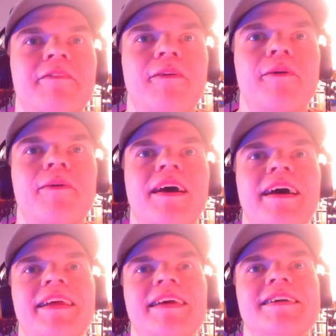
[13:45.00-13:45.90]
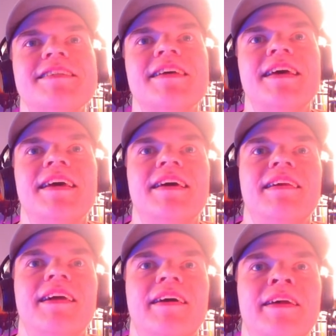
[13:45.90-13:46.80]
flow ideas
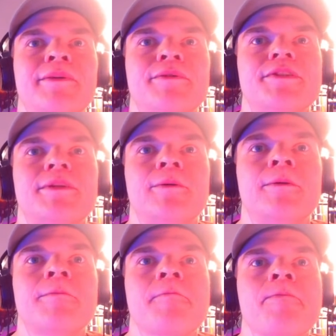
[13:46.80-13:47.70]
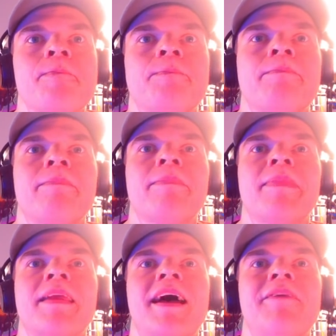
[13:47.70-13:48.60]
like I used to.
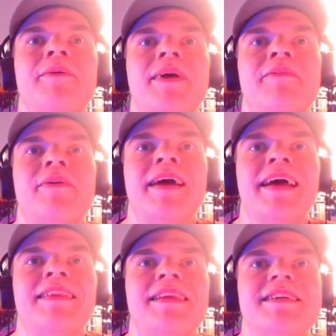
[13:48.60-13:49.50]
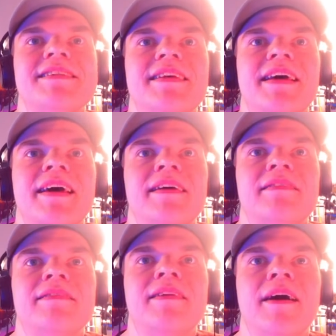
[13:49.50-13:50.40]
Have you ever had this,
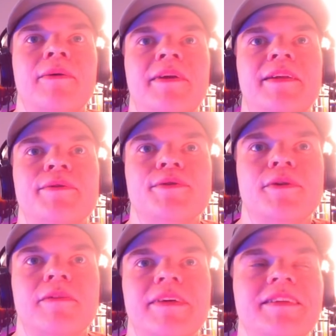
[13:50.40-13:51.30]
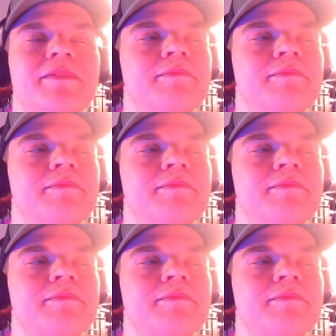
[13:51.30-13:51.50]
and how did you solve it?